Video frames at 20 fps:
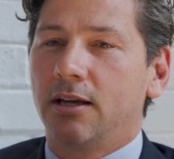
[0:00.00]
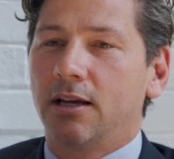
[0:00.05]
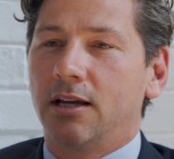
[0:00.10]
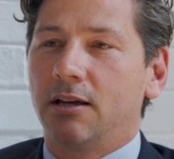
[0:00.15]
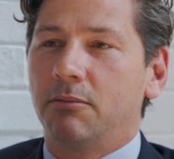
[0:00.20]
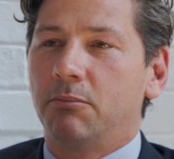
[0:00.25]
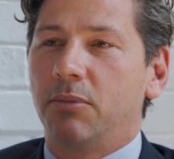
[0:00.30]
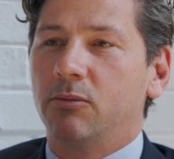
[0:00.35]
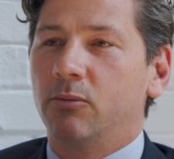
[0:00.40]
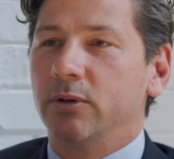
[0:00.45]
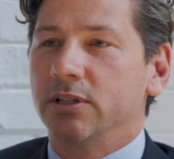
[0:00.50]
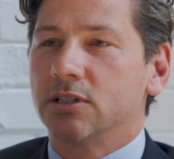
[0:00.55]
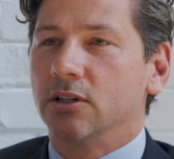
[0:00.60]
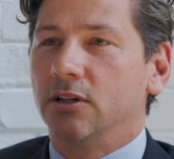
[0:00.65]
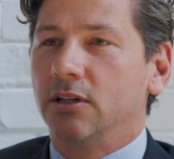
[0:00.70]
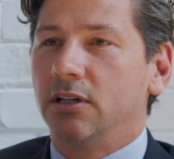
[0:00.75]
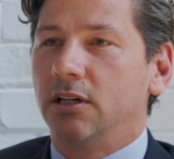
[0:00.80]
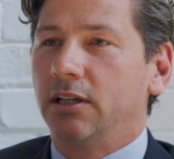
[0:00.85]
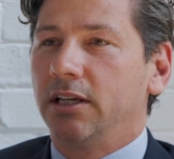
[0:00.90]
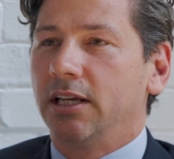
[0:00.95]
Uh, but we
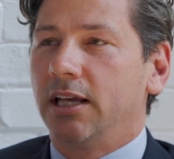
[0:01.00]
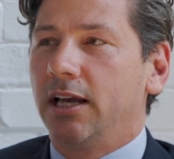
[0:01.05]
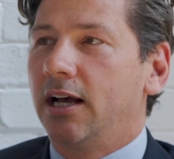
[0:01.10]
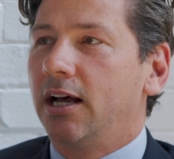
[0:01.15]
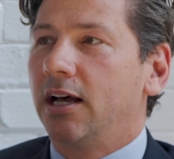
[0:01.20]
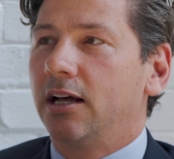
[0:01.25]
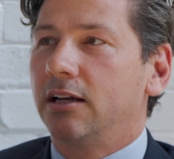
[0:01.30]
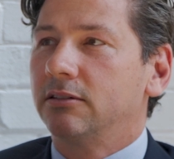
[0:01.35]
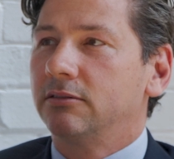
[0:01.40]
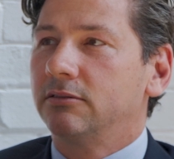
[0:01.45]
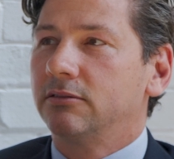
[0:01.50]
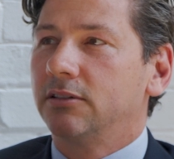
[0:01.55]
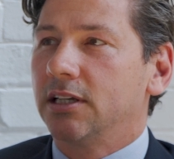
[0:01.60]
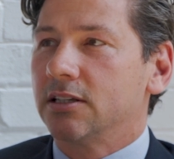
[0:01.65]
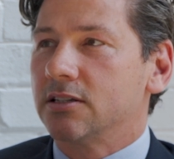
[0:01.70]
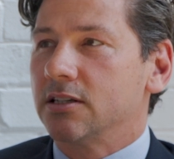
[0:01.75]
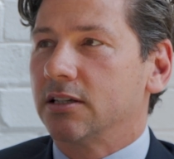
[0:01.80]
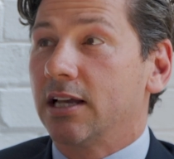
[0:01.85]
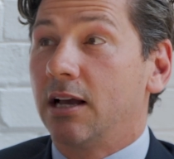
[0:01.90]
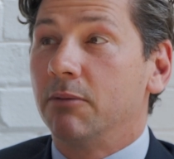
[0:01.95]
certainly are
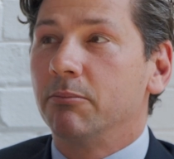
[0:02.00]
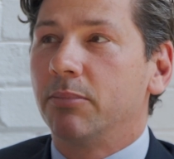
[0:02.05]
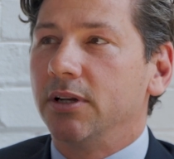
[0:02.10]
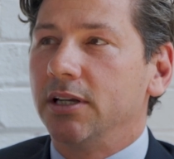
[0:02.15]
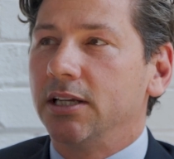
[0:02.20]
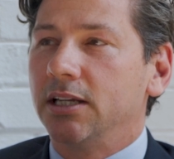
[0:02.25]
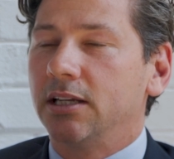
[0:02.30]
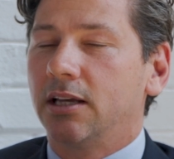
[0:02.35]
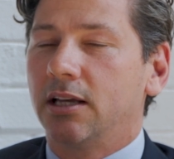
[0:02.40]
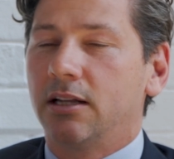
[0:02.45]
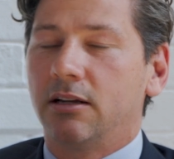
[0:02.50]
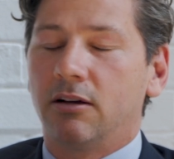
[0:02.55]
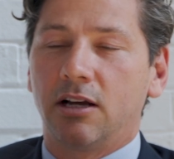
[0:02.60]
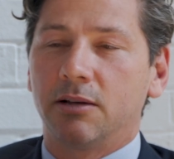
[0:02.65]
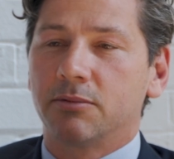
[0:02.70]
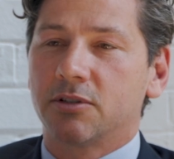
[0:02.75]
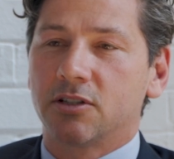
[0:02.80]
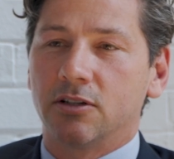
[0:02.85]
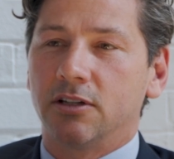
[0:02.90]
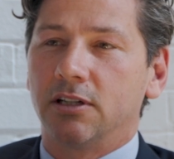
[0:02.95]
as a company, and
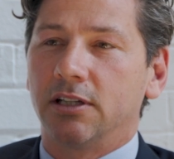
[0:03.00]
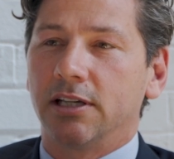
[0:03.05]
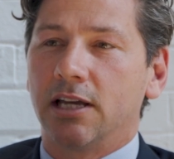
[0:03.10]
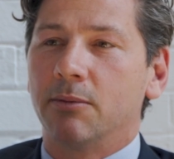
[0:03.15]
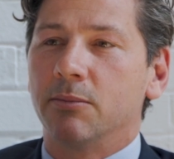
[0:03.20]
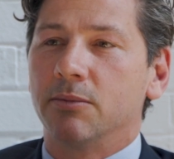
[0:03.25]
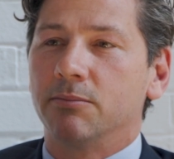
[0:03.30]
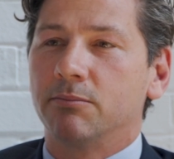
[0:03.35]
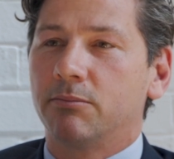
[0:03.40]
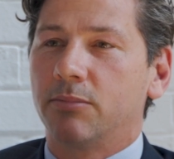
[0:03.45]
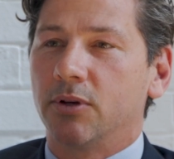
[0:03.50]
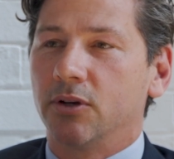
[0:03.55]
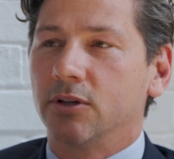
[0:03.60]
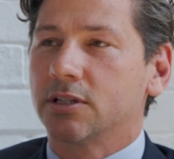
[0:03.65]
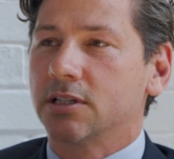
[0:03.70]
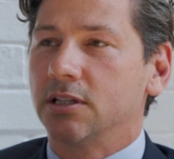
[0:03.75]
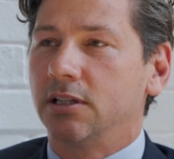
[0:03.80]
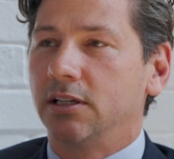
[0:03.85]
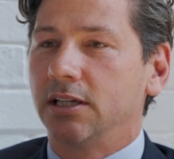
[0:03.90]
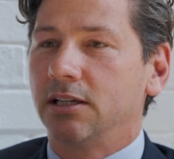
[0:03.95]
I certainly am
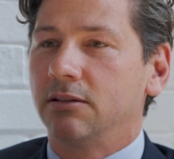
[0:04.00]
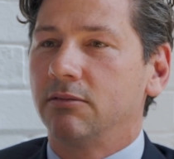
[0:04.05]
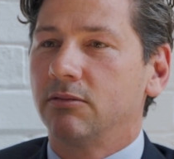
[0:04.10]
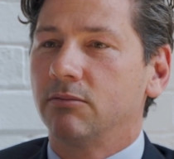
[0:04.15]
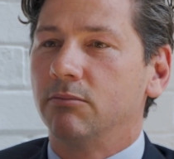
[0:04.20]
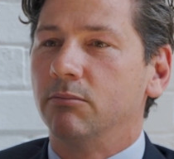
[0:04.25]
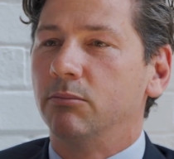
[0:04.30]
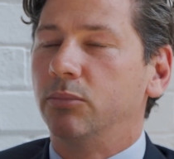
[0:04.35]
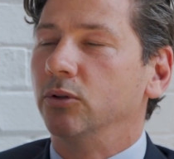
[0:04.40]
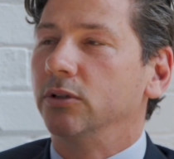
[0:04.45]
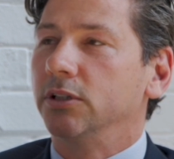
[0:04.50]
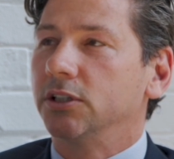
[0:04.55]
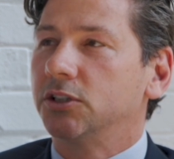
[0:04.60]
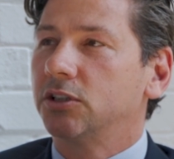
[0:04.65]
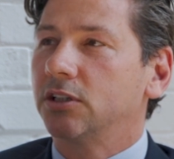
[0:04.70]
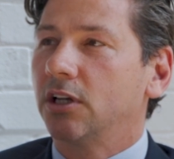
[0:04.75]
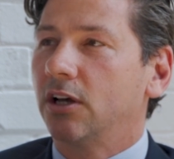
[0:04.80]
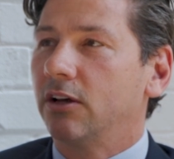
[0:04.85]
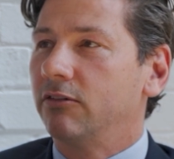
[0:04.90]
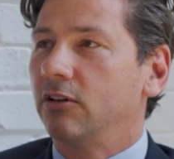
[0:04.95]
personally
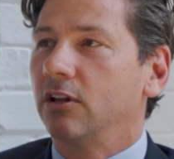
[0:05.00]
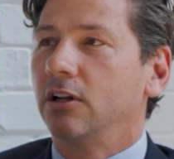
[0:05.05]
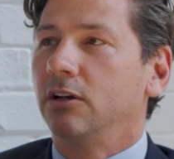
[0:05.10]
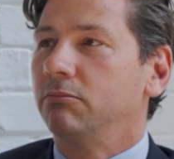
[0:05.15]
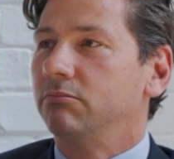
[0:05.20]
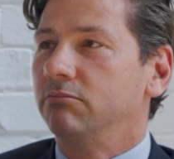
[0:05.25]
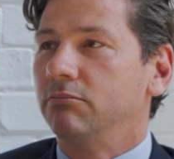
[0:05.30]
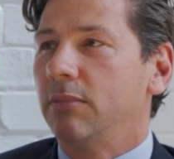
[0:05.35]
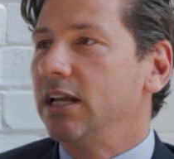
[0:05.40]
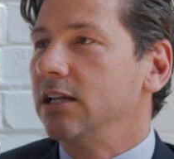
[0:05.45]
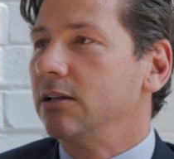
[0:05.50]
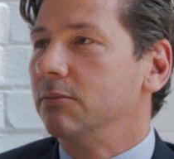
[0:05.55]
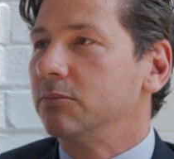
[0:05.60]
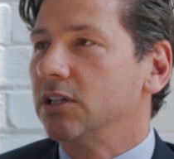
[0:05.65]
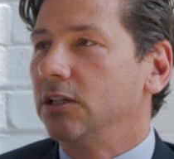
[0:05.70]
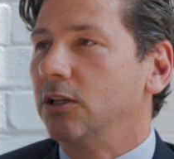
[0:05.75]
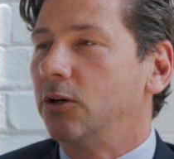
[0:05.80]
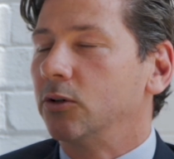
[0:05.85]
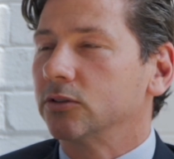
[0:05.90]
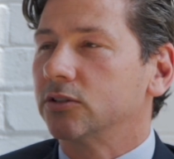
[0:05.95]
bullish over the medium
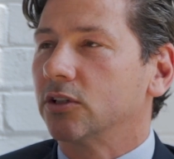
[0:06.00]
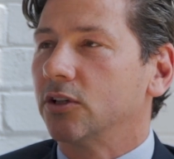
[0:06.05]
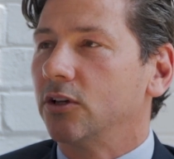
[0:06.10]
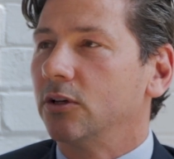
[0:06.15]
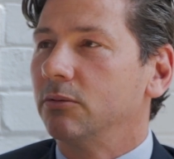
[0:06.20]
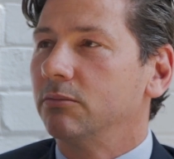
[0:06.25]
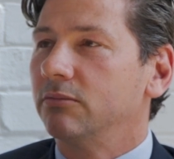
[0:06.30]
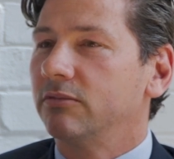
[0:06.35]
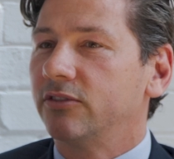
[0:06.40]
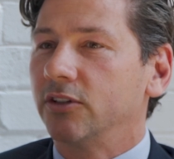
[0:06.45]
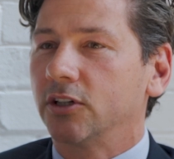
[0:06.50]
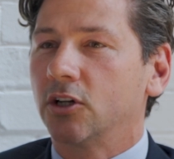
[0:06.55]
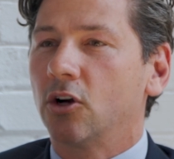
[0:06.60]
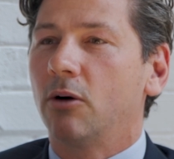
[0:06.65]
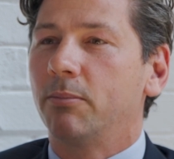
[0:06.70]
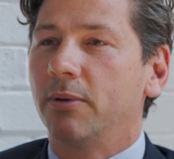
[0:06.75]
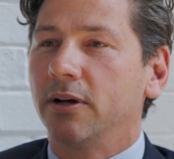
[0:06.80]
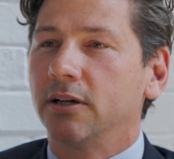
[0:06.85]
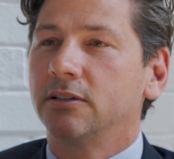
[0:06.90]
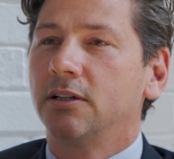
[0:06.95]
to long term for
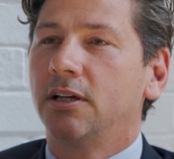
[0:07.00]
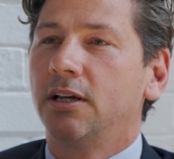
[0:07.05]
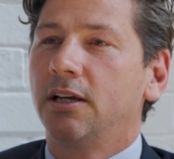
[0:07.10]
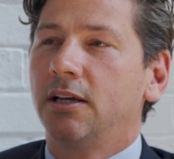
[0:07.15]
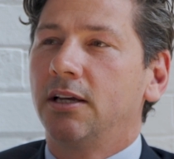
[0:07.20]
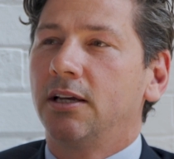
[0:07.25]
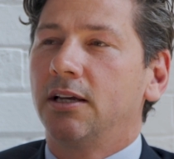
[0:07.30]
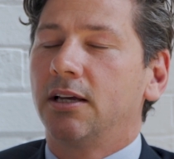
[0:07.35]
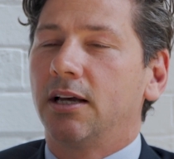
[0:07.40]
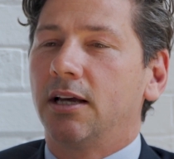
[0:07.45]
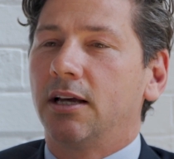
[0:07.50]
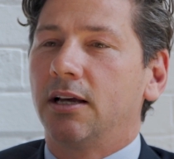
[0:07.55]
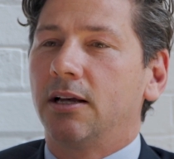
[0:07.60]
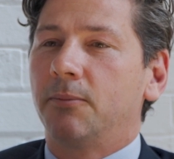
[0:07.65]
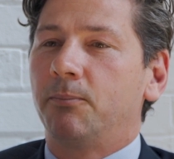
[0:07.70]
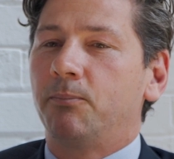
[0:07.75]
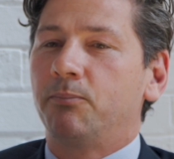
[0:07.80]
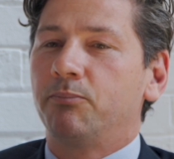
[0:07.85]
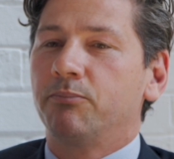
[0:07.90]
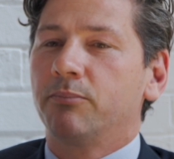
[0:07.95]
copper.
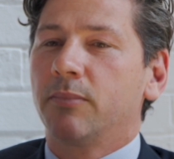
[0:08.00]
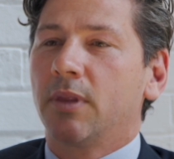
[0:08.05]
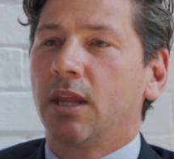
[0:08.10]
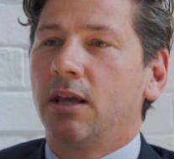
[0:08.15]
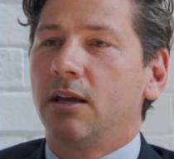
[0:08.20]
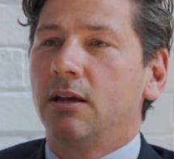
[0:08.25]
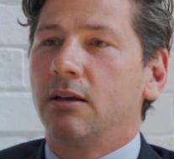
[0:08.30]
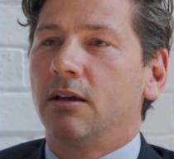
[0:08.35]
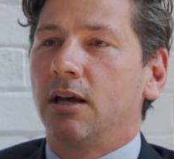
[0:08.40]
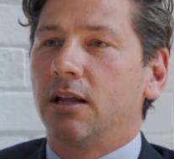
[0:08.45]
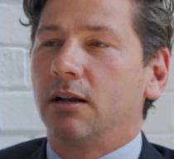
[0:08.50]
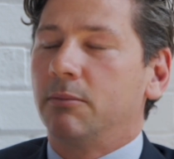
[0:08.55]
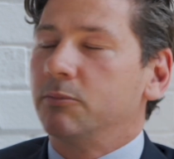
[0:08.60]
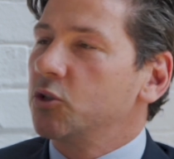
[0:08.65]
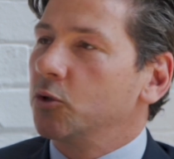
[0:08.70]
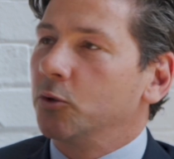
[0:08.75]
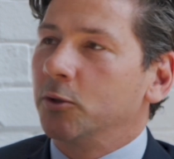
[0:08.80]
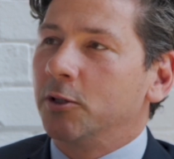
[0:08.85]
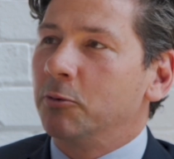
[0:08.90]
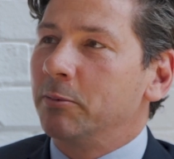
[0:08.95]
Um, and I'm
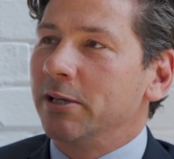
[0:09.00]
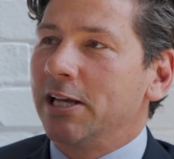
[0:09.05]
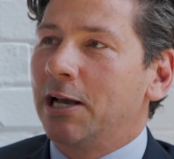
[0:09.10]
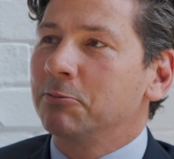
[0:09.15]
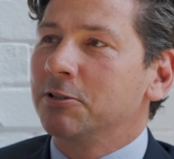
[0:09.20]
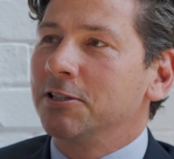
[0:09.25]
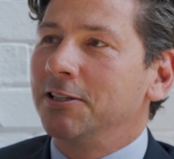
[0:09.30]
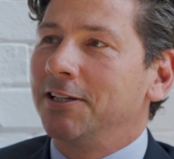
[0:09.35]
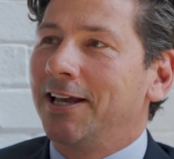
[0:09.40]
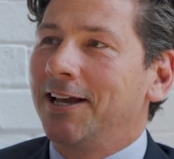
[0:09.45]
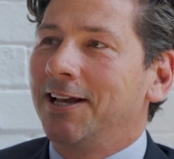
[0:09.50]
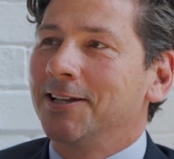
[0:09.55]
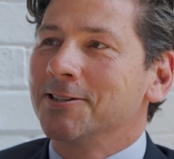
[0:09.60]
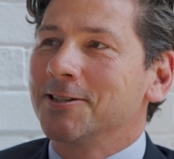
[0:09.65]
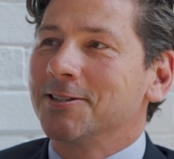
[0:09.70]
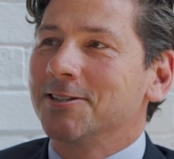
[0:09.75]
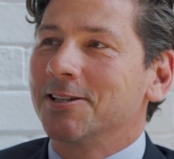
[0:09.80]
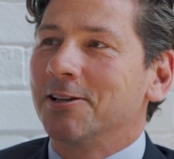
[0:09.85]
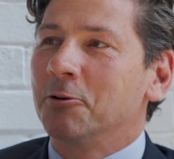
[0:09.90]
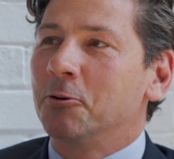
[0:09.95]
sure there'll be ups and downs
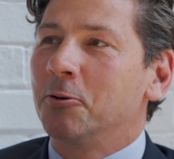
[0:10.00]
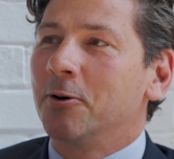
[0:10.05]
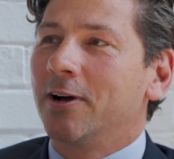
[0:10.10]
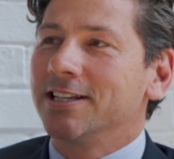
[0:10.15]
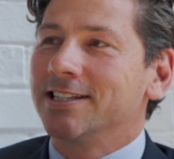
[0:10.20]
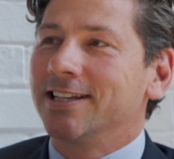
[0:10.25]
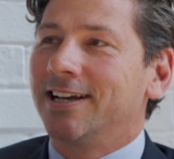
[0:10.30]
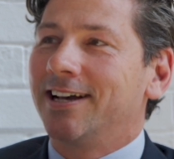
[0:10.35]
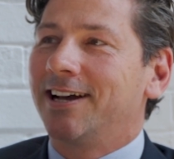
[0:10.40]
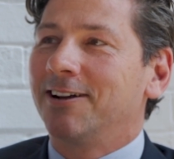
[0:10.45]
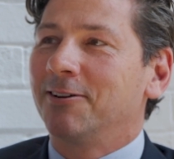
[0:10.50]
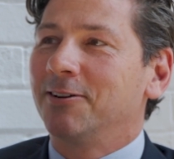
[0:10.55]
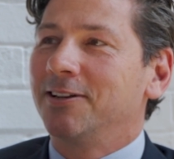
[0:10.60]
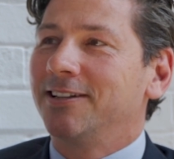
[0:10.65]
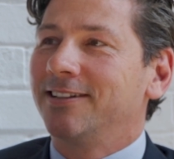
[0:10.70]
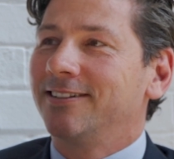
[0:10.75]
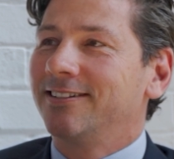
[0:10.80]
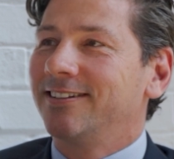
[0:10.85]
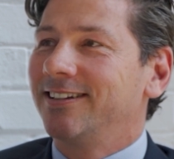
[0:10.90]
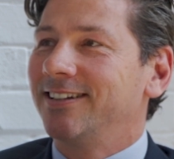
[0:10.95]
as there always are
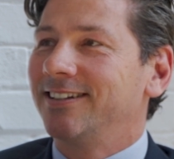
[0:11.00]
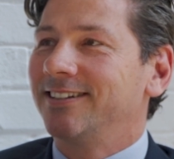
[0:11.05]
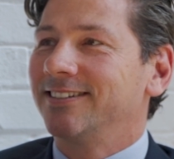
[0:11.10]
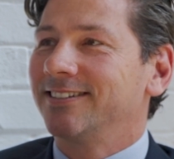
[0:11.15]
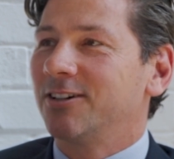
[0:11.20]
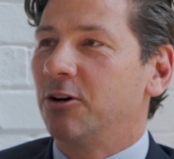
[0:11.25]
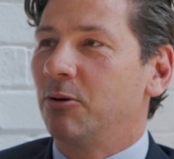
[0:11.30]
in in